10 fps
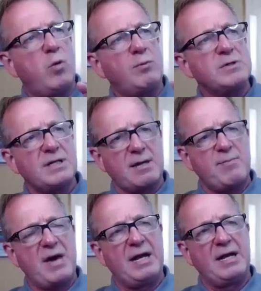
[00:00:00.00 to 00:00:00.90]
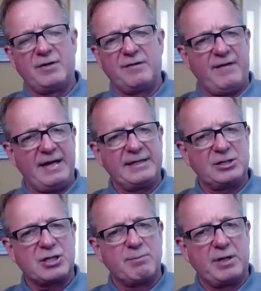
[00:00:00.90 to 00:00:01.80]
was the competitive
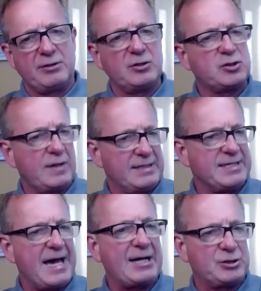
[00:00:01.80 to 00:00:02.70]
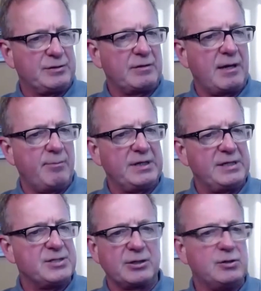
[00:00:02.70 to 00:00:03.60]
advantage compared to the transactional
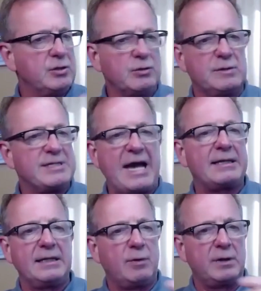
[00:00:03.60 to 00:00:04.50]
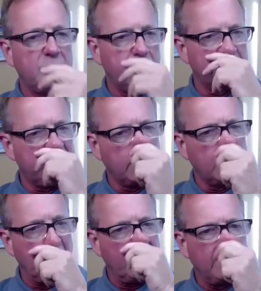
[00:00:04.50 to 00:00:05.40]
companies that could do exactly what you could
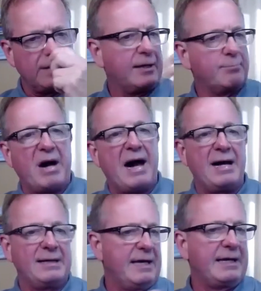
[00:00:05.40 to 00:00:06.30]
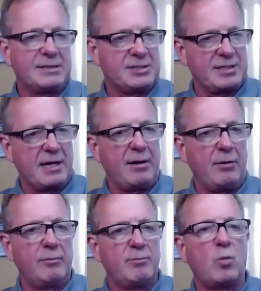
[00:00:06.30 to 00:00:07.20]
do? They could buy and they could
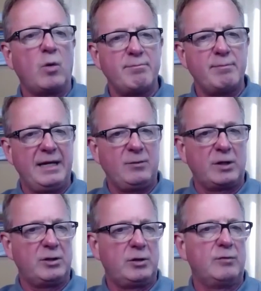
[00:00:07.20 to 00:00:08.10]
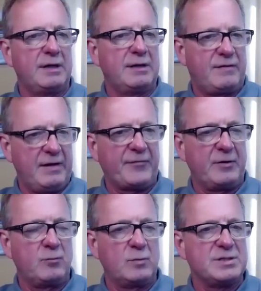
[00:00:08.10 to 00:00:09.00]
sell, but what made what you did
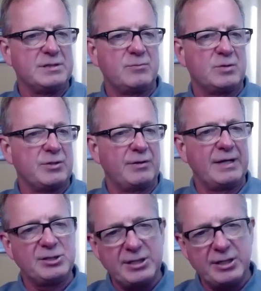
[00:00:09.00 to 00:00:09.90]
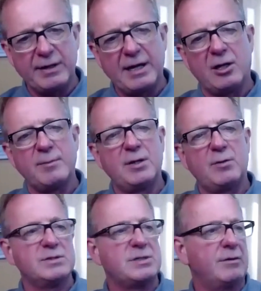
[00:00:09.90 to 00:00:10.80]
different? Was there an engineering
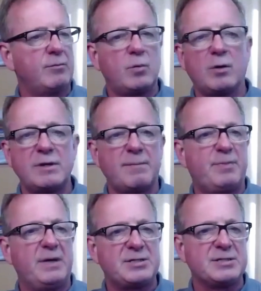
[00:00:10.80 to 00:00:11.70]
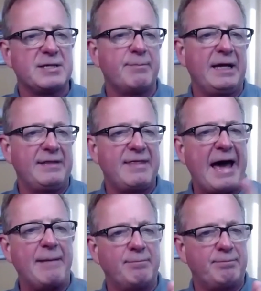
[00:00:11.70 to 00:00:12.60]
element? What were the pieces that made
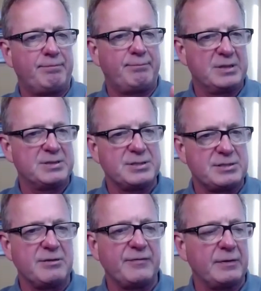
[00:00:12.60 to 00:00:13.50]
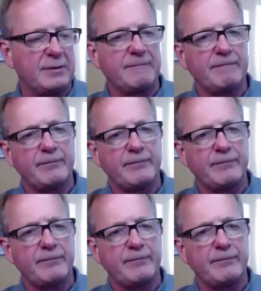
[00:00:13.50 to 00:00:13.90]
that business different?